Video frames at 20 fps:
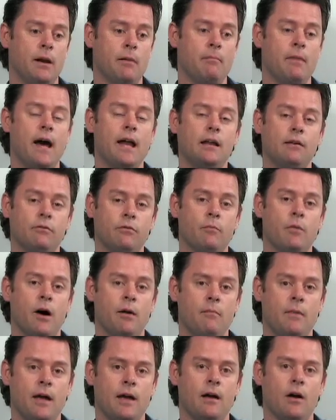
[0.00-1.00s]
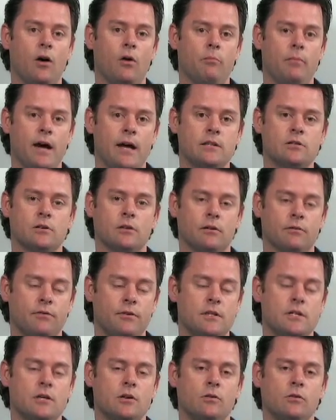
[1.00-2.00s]
mating for my mare based on the
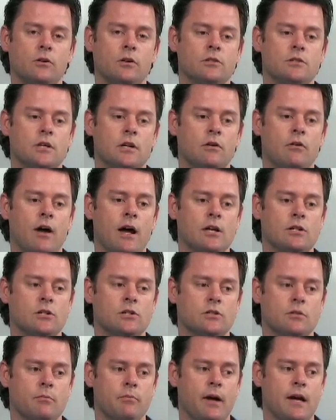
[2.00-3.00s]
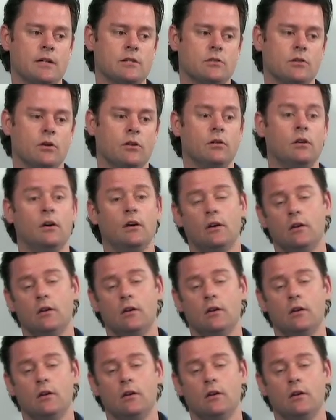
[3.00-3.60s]
physical considerations and based on